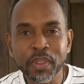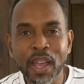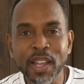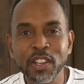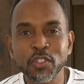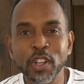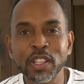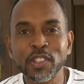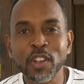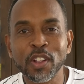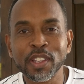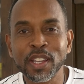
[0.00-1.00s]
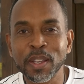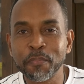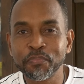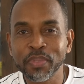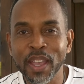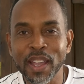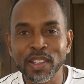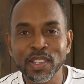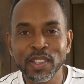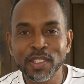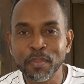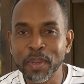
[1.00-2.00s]
I could drink this all day. I could
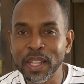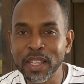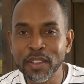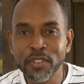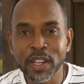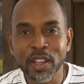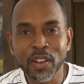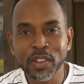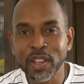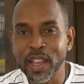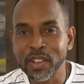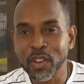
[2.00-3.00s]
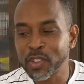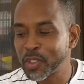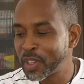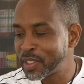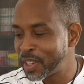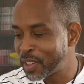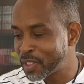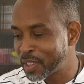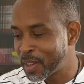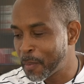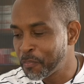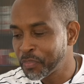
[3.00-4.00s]
taste the bay leaf, and I can also taste
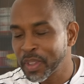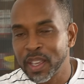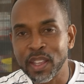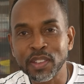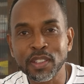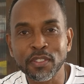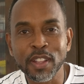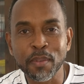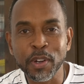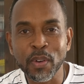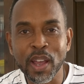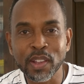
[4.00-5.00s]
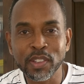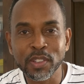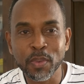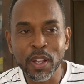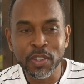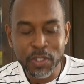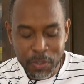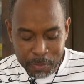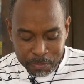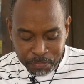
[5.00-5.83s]
the hints of lemongrass as well too.